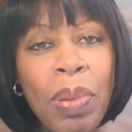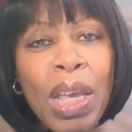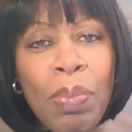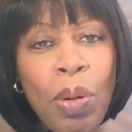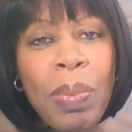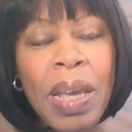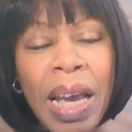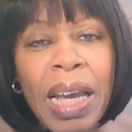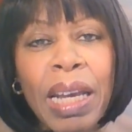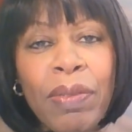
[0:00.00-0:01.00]
people
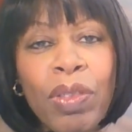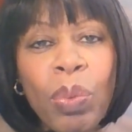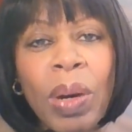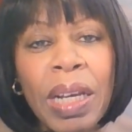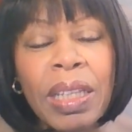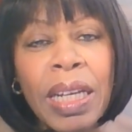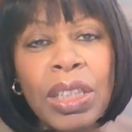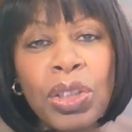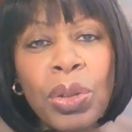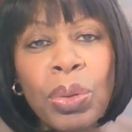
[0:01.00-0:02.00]
behave the way they
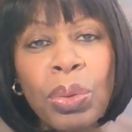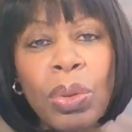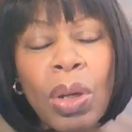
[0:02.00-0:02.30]
do?